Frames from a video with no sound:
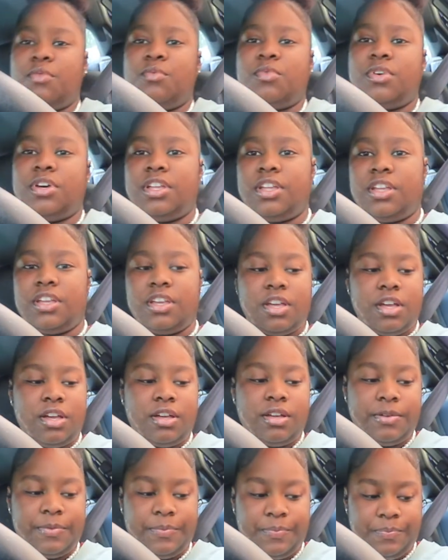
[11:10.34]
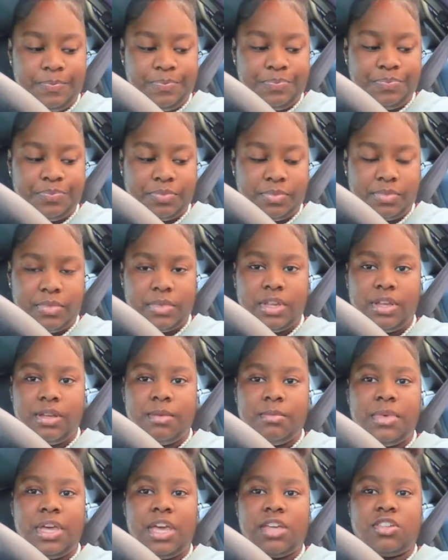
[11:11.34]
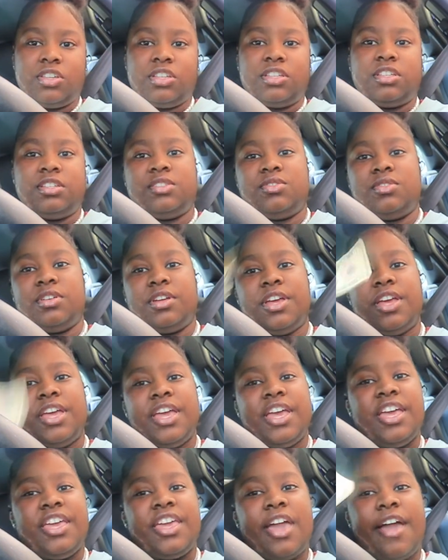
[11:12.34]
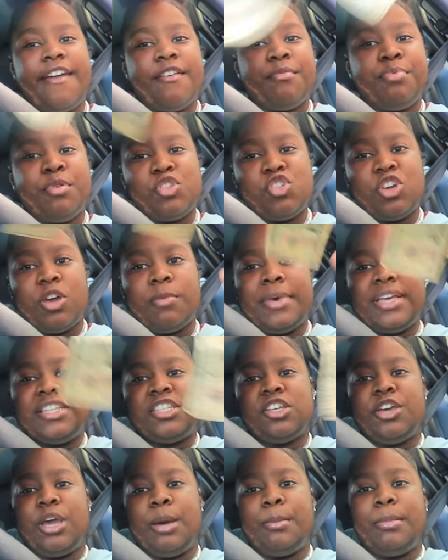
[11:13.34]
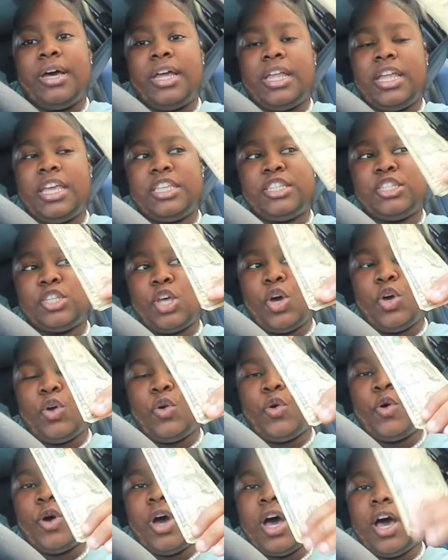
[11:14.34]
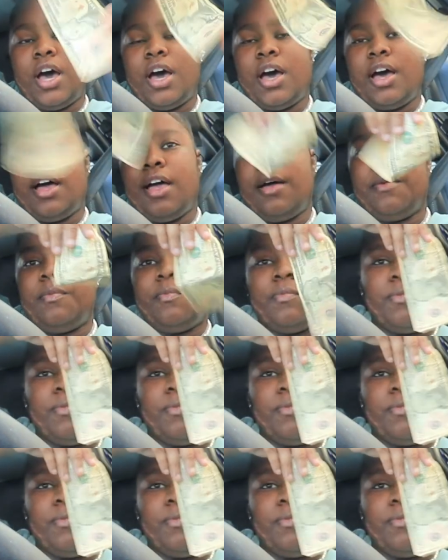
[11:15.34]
won, um, actually this one. Y'all ever put Germ-X on your money so, um,